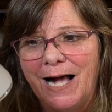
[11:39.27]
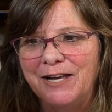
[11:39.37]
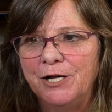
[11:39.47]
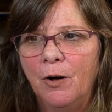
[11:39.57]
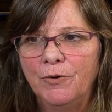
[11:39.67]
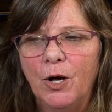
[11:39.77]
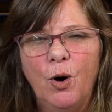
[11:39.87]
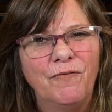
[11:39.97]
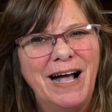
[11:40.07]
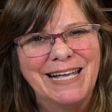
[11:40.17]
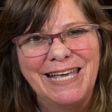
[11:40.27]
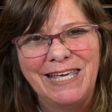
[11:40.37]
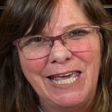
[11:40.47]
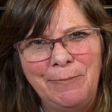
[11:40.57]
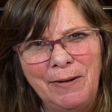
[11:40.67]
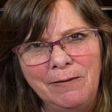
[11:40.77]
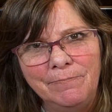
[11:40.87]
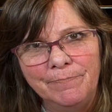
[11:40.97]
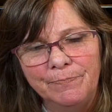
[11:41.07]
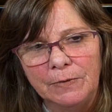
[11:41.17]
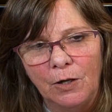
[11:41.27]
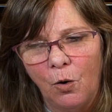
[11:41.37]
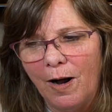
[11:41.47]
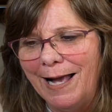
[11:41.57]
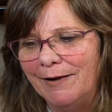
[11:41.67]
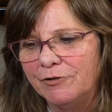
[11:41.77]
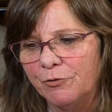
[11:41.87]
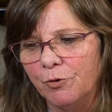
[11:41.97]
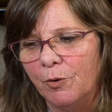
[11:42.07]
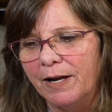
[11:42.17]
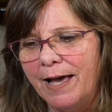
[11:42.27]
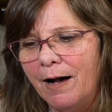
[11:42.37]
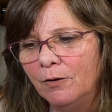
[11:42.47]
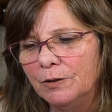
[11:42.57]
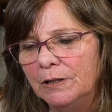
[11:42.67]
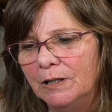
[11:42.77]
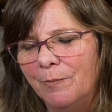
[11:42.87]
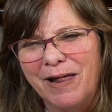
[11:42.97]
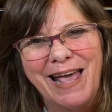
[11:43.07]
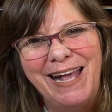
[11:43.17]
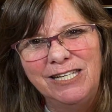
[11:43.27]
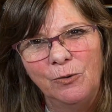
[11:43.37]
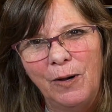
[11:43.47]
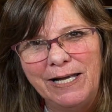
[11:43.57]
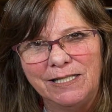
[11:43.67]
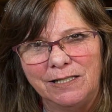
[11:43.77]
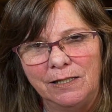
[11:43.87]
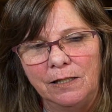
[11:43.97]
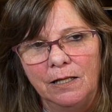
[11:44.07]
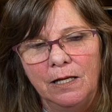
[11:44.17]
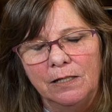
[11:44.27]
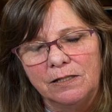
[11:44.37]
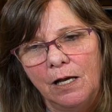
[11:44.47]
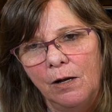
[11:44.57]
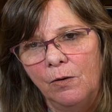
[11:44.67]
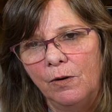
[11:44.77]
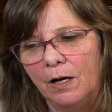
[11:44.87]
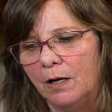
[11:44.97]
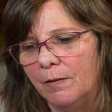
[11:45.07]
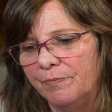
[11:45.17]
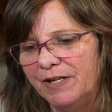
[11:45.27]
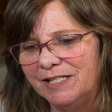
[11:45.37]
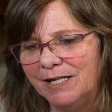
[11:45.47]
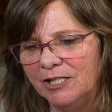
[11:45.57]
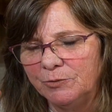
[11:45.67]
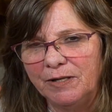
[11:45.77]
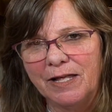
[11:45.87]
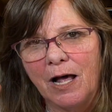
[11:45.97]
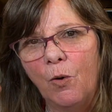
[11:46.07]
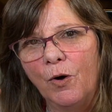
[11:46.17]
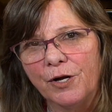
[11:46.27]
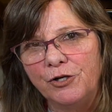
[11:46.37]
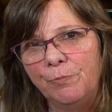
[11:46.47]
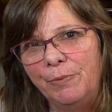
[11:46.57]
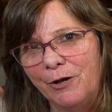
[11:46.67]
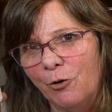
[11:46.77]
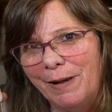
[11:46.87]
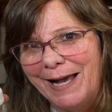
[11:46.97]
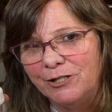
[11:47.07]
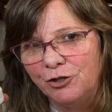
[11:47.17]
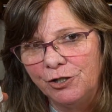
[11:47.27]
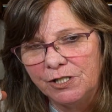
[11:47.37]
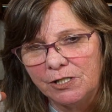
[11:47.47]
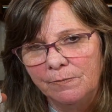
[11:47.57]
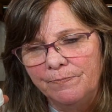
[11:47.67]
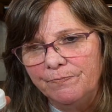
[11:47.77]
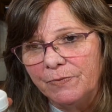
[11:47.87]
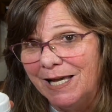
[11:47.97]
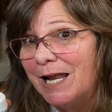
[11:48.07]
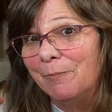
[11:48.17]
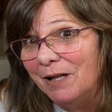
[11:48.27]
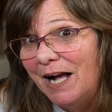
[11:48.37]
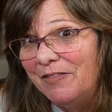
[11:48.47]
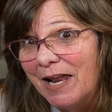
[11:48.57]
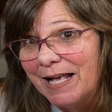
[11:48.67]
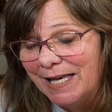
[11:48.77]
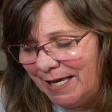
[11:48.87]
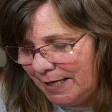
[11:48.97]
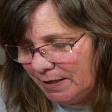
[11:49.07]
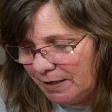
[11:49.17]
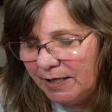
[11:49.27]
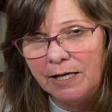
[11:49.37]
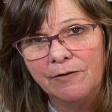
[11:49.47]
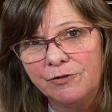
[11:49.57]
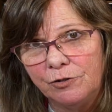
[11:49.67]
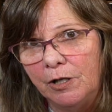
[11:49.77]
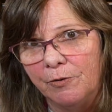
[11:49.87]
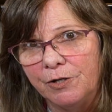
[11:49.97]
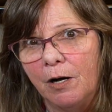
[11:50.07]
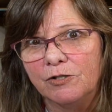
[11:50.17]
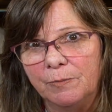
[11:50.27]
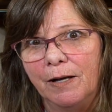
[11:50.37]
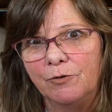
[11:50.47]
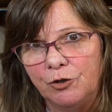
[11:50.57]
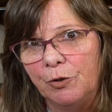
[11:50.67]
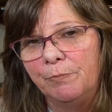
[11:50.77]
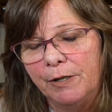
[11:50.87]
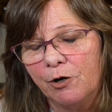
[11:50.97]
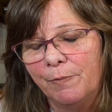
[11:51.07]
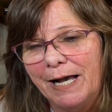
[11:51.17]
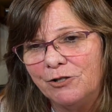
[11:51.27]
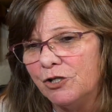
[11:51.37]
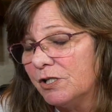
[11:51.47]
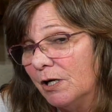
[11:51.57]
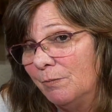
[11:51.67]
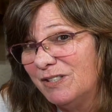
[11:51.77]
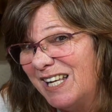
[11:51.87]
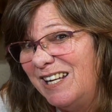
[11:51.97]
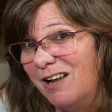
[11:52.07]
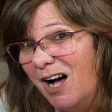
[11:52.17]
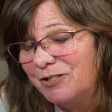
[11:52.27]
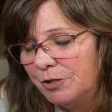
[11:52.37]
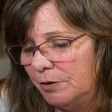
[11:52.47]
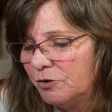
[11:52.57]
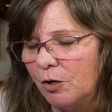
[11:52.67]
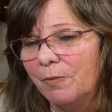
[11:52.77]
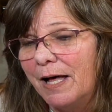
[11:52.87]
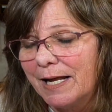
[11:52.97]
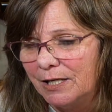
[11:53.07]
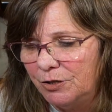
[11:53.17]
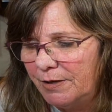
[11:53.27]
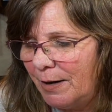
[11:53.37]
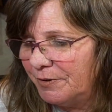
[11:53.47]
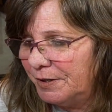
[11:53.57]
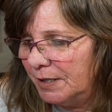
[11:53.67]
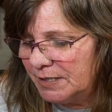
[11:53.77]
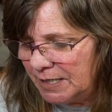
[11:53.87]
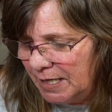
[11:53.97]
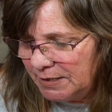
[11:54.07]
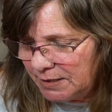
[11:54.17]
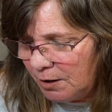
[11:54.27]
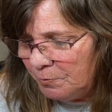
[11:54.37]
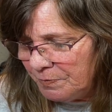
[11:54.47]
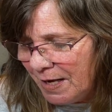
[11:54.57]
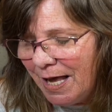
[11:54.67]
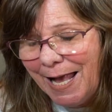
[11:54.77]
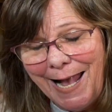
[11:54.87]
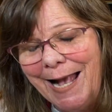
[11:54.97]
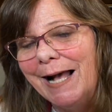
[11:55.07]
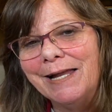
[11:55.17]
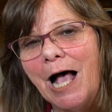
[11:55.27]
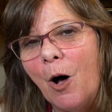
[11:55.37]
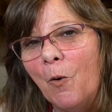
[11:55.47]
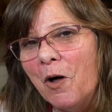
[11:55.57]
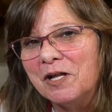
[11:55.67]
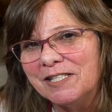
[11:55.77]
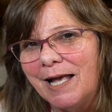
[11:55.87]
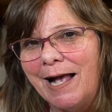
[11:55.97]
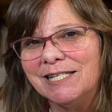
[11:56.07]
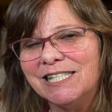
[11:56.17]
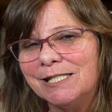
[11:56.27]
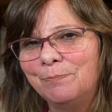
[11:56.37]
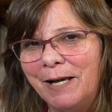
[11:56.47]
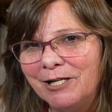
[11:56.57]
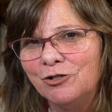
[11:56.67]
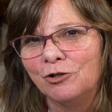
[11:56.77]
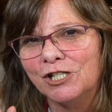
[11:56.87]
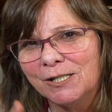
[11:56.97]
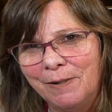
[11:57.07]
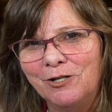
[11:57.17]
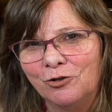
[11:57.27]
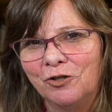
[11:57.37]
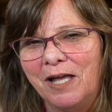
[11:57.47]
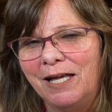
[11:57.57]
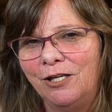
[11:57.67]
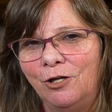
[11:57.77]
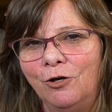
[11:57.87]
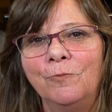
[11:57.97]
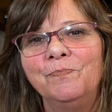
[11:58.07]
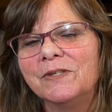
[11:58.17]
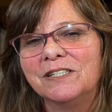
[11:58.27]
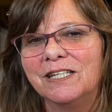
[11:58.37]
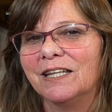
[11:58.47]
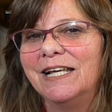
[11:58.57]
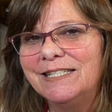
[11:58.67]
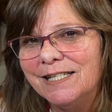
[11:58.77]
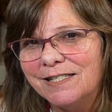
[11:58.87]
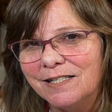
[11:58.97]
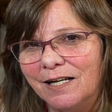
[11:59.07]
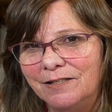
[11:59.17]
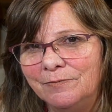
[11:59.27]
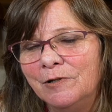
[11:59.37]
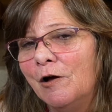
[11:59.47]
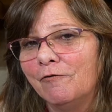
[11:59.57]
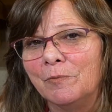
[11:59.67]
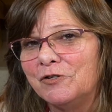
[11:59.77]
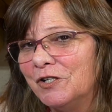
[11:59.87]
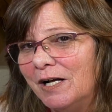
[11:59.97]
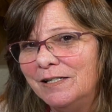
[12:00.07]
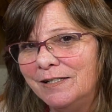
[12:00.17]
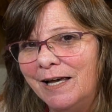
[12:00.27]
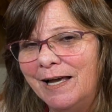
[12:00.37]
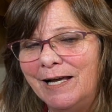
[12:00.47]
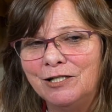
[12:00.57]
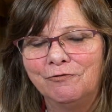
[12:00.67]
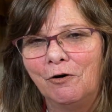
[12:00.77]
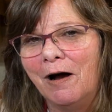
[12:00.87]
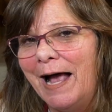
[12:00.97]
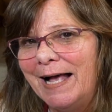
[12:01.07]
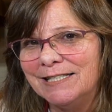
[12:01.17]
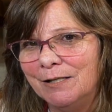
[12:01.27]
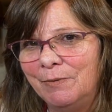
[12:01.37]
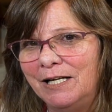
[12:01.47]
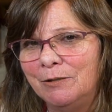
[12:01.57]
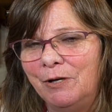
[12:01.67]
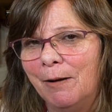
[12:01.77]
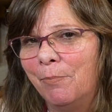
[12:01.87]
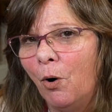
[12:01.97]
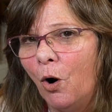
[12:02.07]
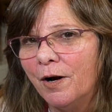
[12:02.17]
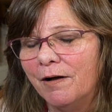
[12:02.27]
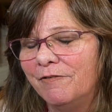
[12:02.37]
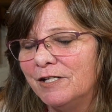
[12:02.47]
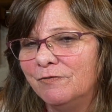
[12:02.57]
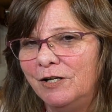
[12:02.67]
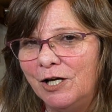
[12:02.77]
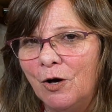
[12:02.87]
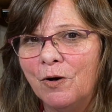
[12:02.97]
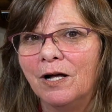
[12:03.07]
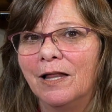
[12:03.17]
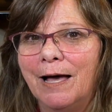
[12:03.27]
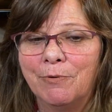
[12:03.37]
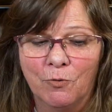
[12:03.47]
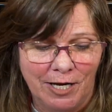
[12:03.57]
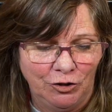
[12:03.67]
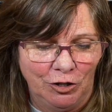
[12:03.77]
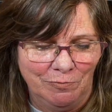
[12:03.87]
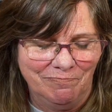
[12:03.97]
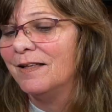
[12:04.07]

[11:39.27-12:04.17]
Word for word: I don't know if I can keep it or I have to throw it out, but I hate to waste it. So this tells me that I want to do bigger batches, and I'm glad that I can, and it gives, you know, talks about doing bigger batches. Some say not to, so I'm glad I can do that with this. So, and I want to say a special, special thank you to Lisa Sutton from Sutton Days for asking me to be a part of this video collaboration.